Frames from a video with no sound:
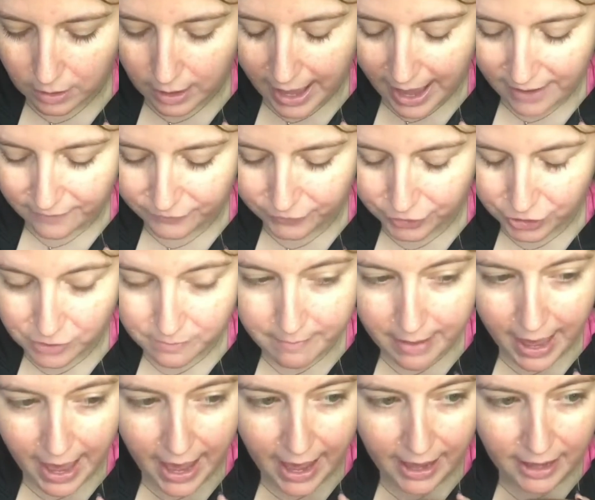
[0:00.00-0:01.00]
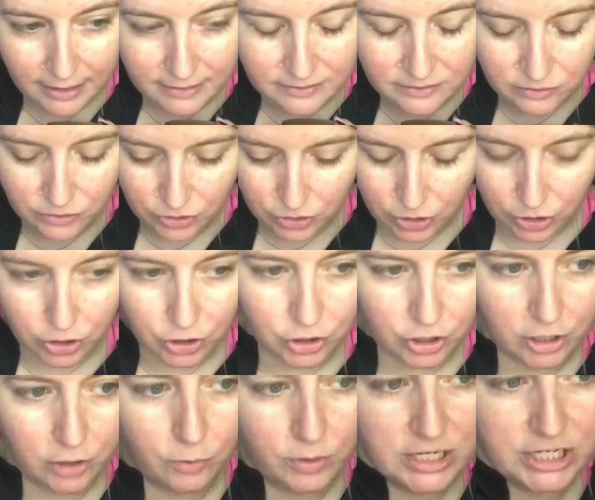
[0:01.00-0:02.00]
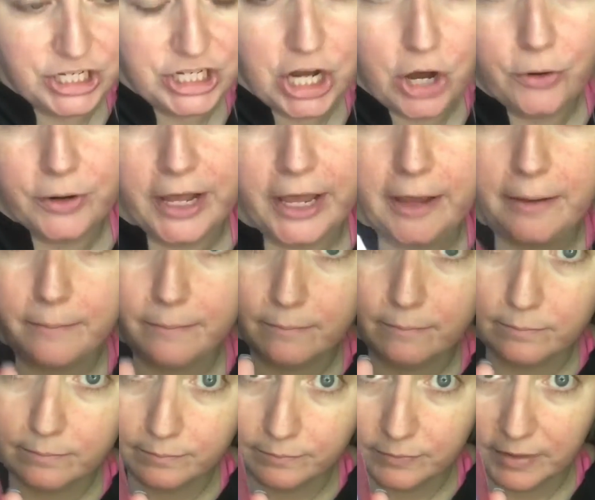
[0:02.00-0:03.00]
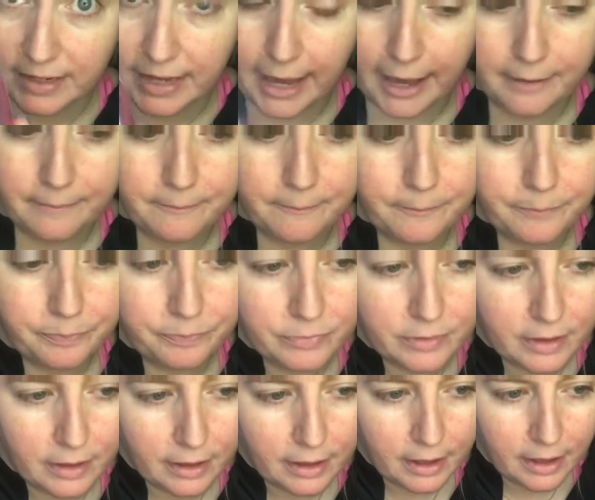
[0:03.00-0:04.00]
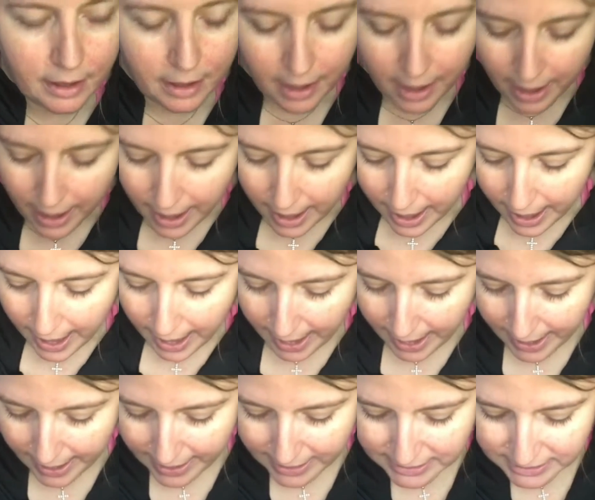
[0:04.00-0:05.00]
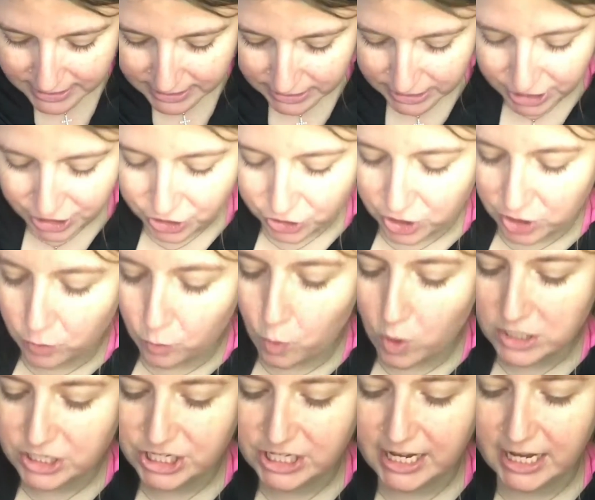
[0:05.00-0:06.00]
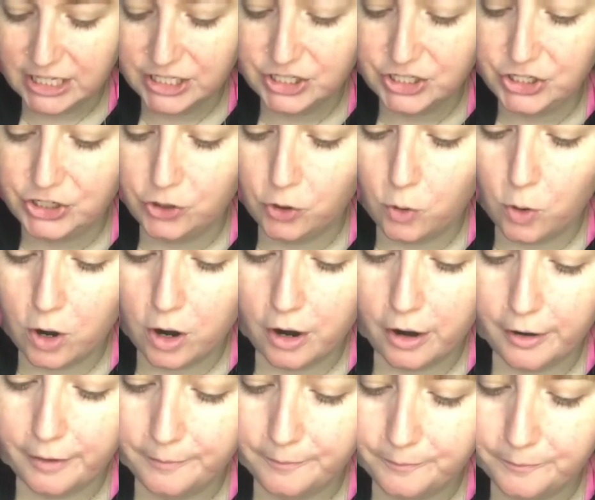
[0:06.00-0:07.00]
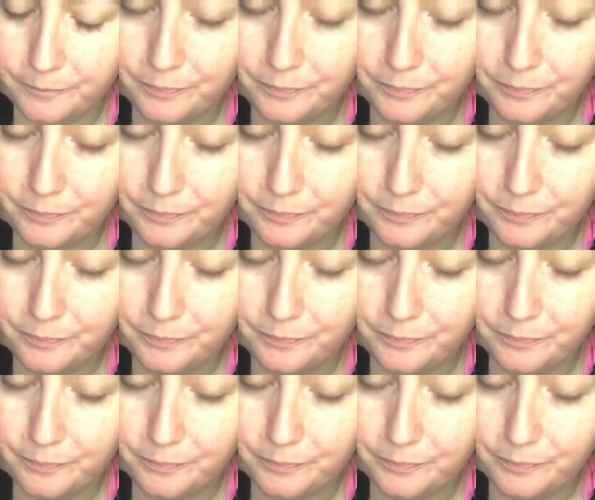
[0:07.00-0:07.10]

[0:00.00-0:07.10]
after you mask, you're gonna wanna tone it again. And then you're gonna want to get your